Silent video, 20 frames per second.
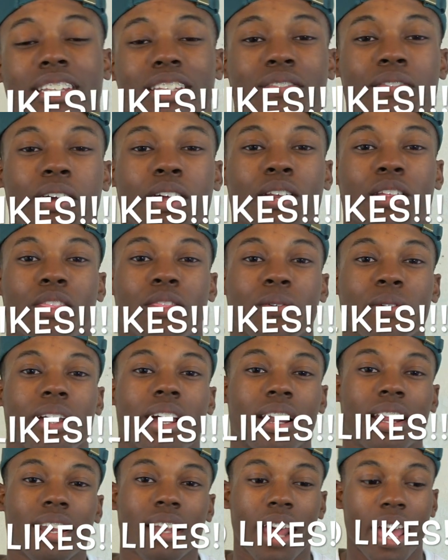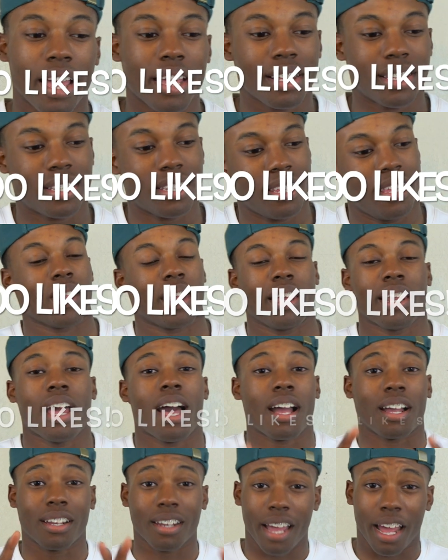get this video to 300 likes, and
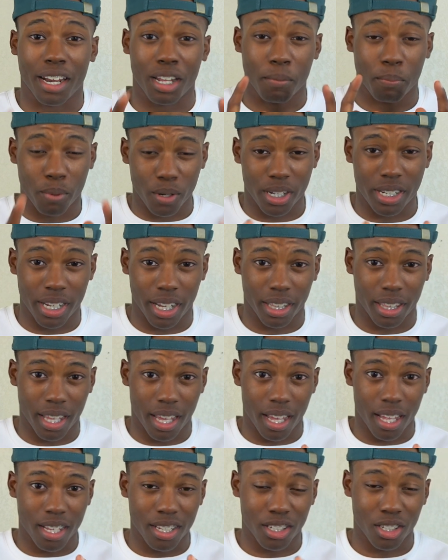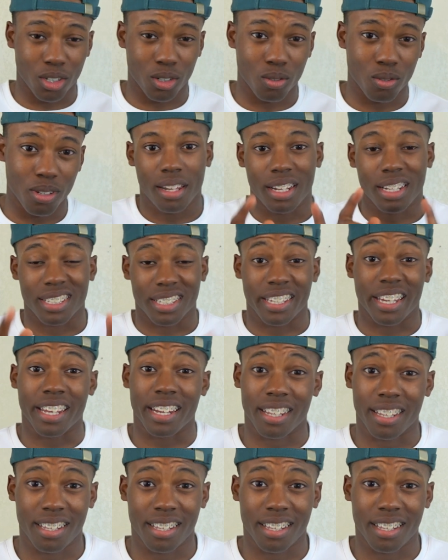I gladly appreciate that. So, let's get